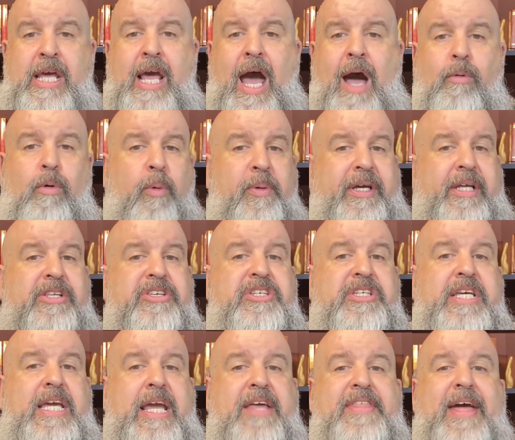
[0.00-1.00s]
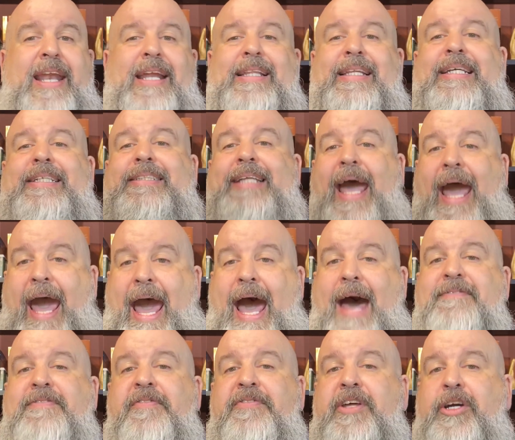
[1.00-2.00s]
uh, well, we can see that at least
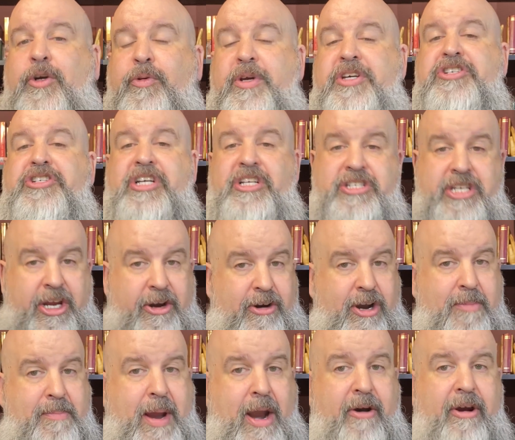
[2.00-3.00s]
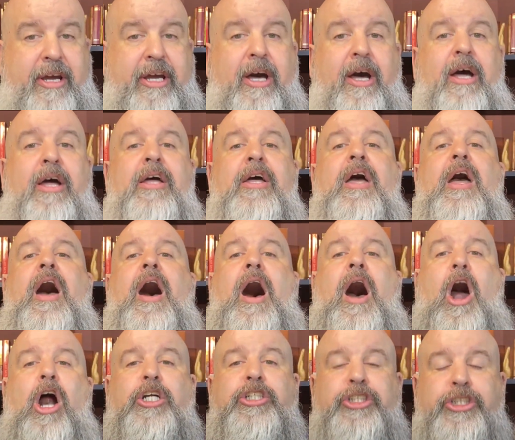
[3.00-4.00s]
half of the Christians here in America uh,
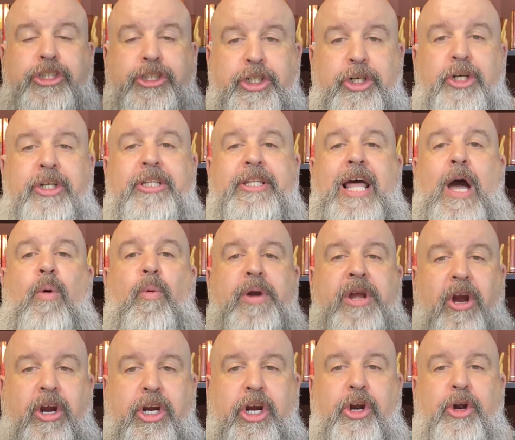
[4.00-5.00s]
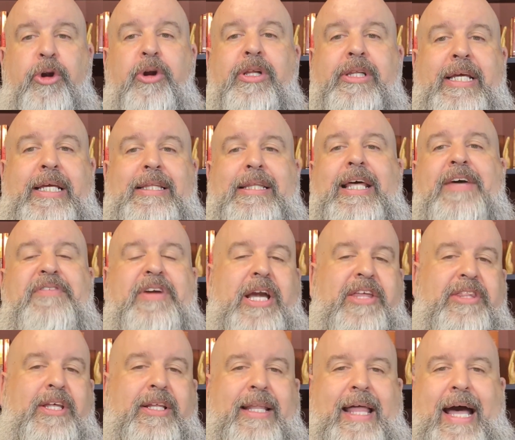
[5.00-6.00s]
are certain that we are currently living
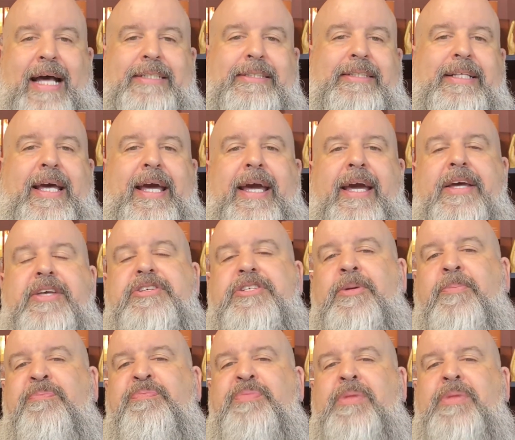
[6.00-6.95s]
in the last days.